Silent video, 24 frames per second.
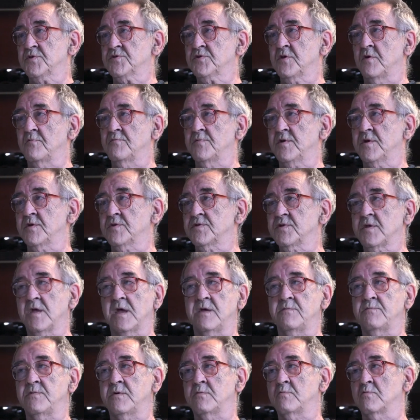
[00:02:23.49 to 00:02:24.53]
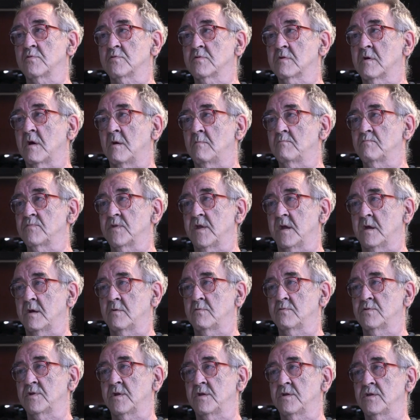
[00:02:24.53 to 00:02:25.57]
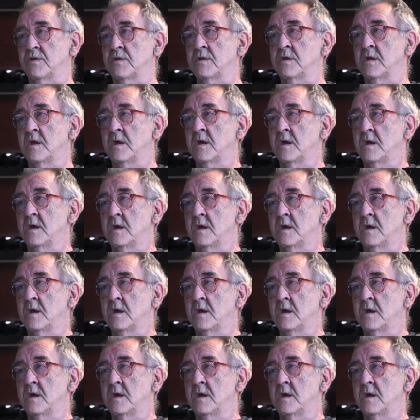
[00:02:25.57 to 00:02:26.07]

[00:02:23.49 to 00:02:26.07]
the Soviet Navy would come down and